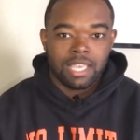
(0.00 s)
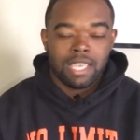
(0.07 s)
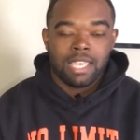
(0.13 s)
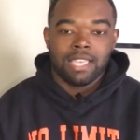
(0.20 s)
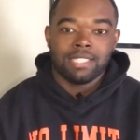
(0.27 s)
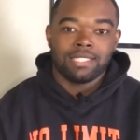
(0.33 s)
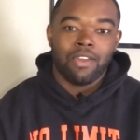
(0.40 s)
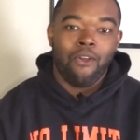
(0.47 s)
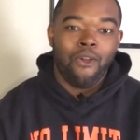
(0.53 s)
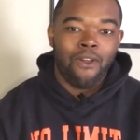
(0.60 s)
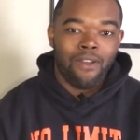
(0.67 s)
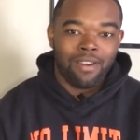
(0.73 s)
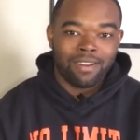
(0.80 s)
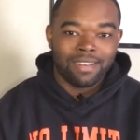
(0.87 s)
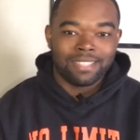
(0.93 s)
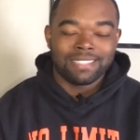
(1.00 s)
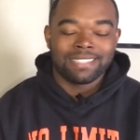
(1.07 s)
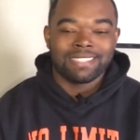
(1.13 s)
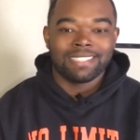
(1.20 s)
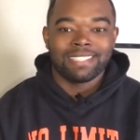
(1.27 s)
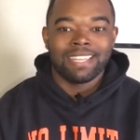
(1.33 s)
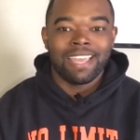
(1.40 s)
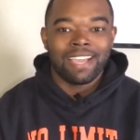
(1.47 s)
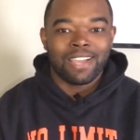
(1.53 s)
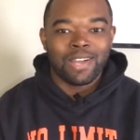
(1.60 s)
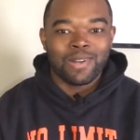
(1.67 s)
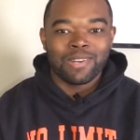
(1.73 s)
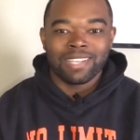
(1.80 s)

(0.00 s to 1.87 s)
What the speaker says: It's harder to let go